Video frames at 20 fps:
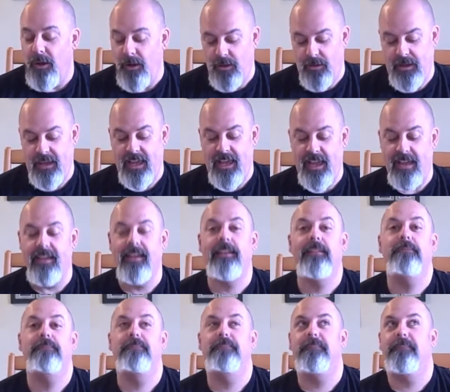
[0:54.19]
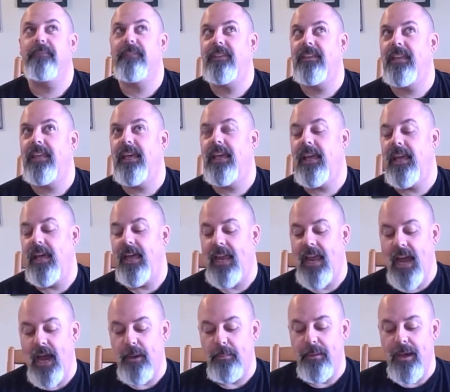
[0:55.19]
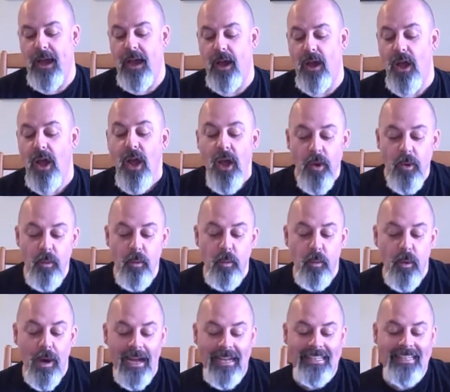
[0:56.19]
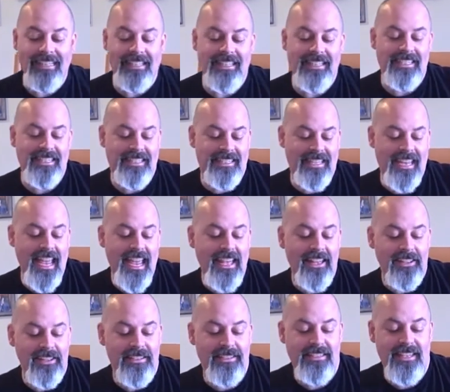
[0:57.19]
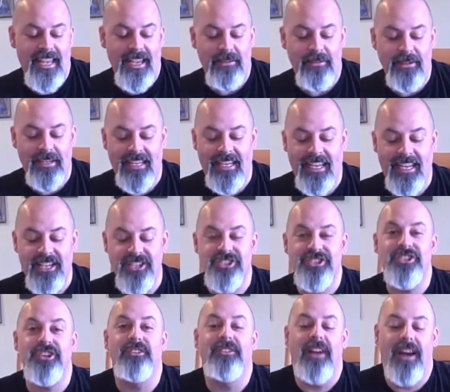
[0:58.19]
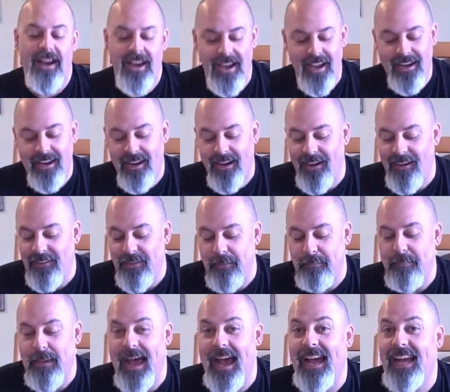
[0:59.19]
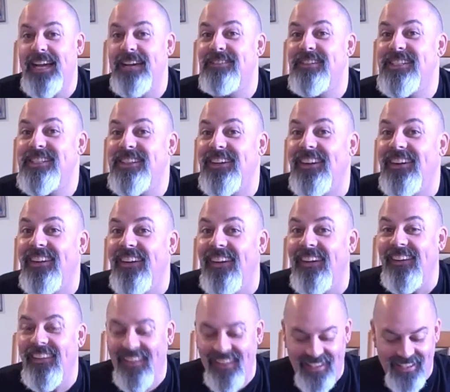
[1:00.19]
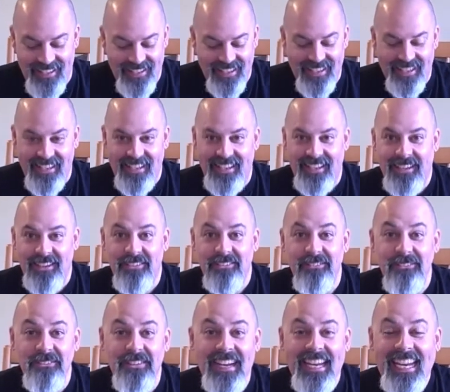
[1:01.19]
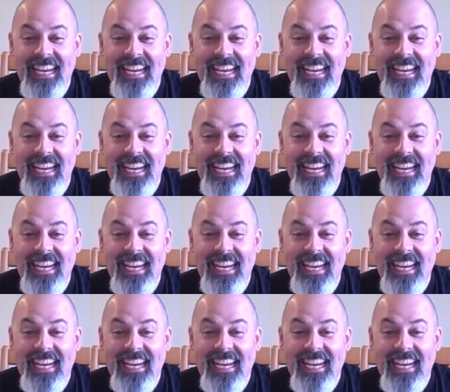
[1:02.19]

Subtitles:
Okay. Then how about what did the snail say when he hitched a ride on the back of a turtle? Whee!